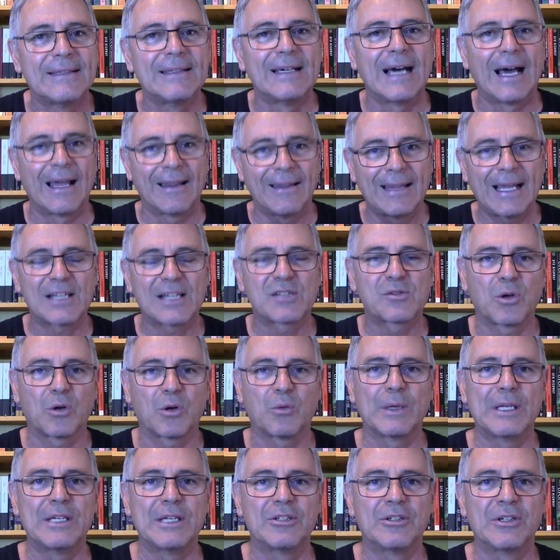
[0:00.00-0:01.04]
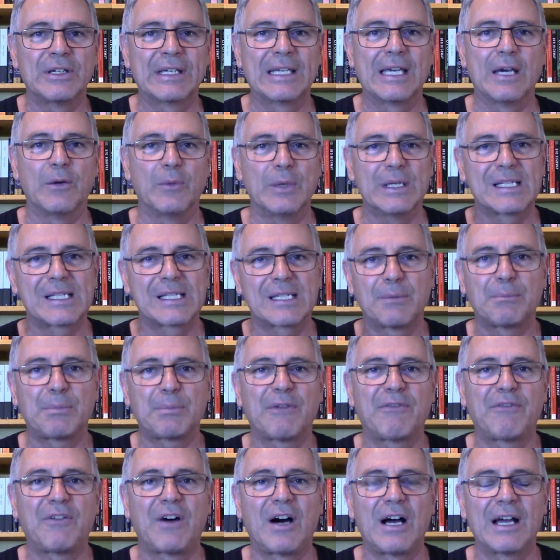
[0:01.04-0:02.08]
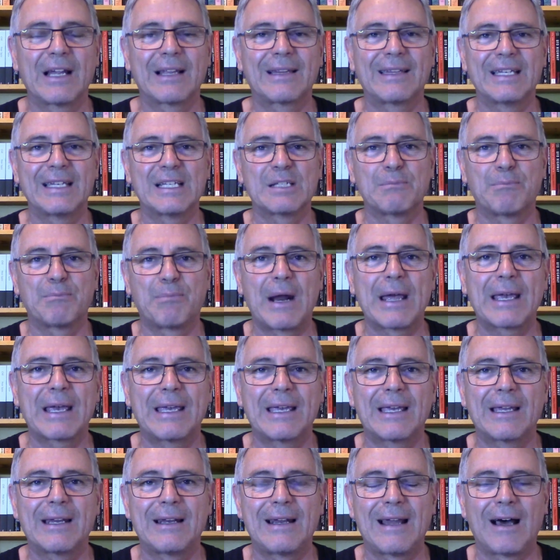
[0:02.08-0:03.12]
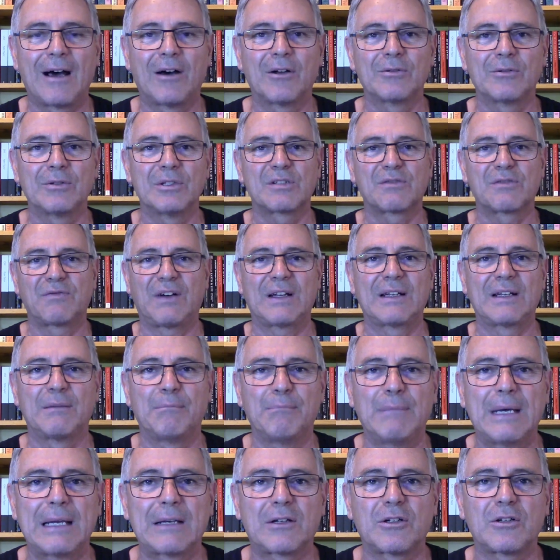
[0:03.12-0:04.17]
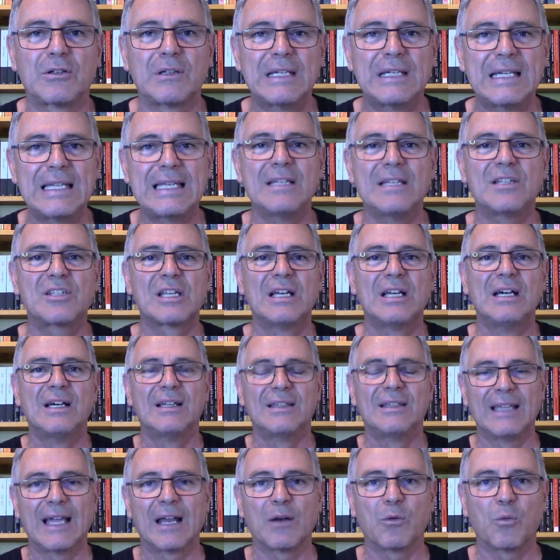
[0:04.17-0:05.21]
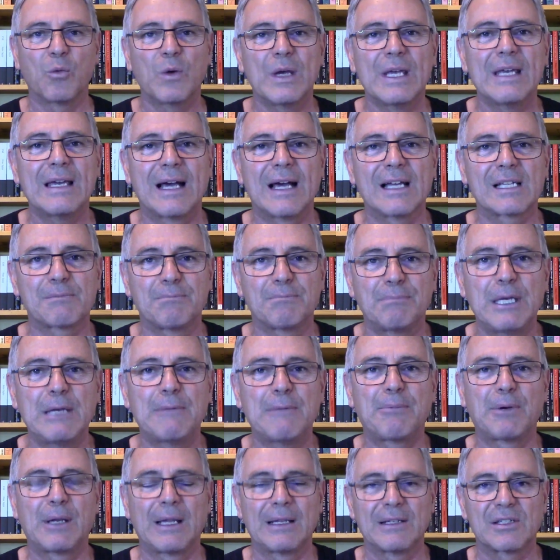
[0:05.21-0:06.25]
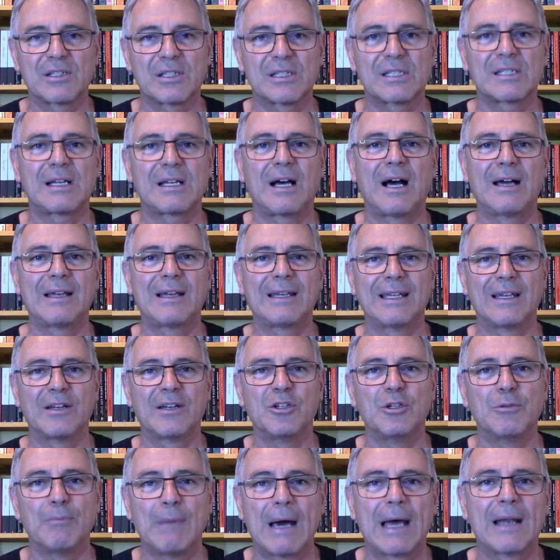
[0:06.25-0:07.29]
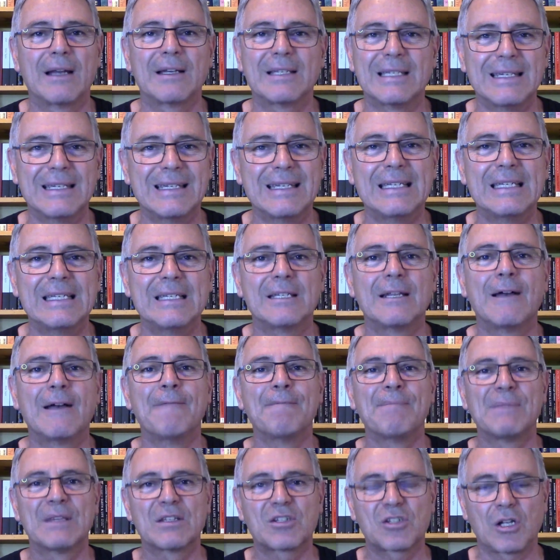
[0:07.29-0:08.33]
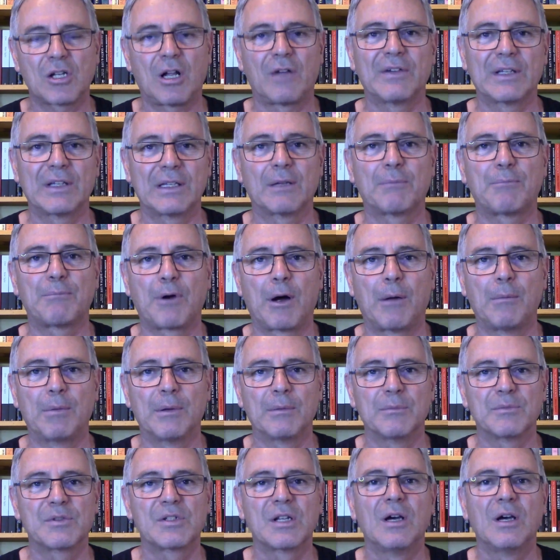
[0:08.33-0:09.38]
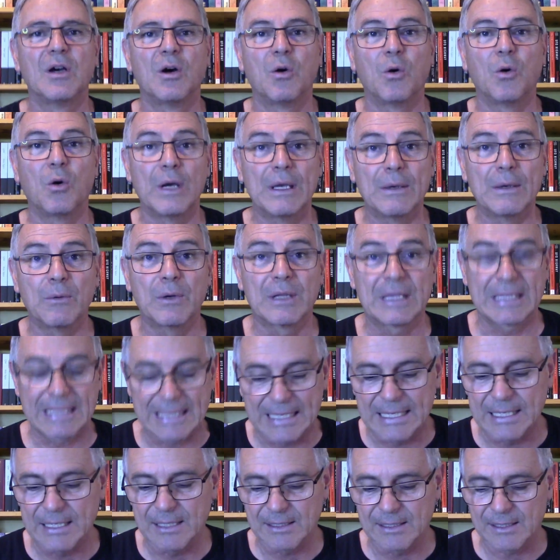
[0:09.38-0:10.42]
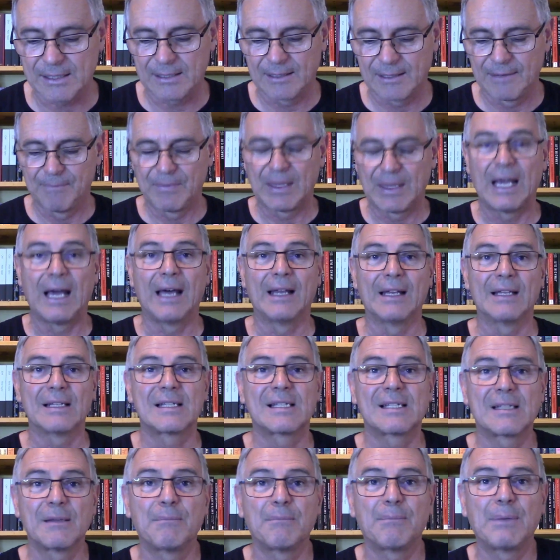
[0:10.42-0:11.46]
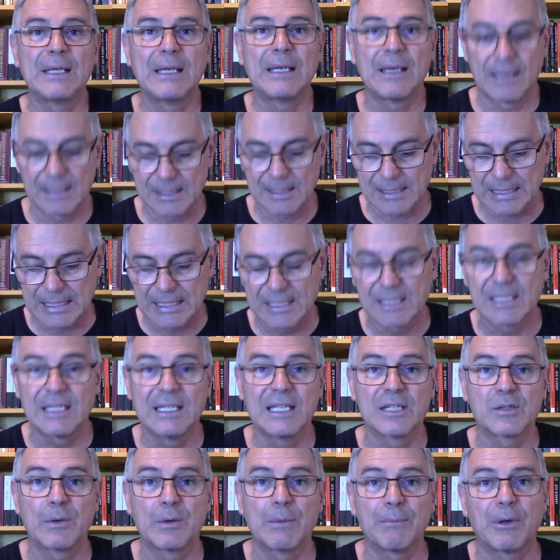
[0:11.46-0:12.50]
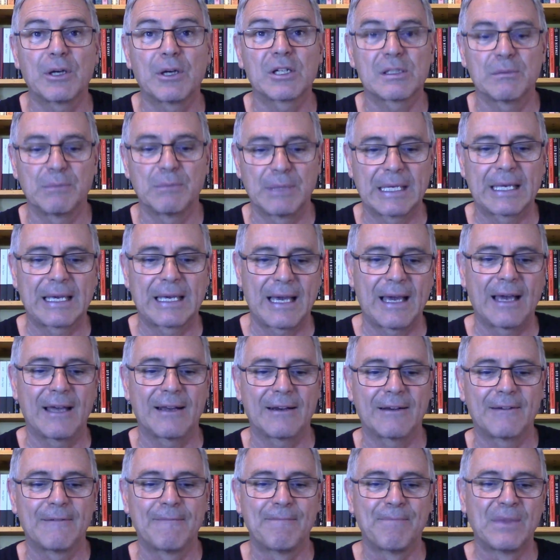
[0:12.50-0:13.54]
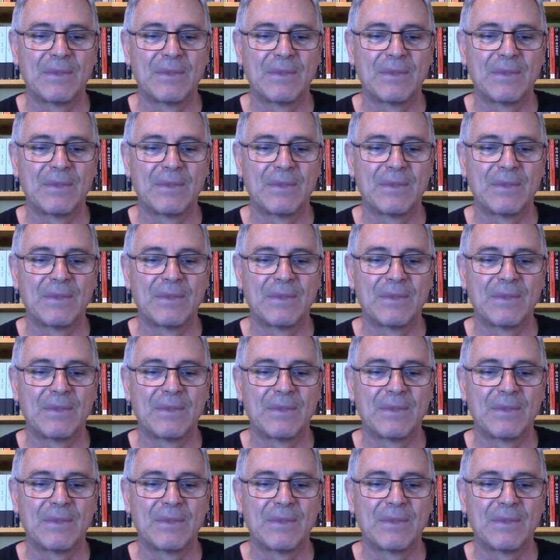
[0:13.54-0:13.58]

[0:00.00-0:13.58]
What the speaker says: And that's what we're doing here. We're simplifying things, breaking it down to its fundamental needs that we as people and society and humanity need, solving the problems with ease and as simply and as easily as we possibly can.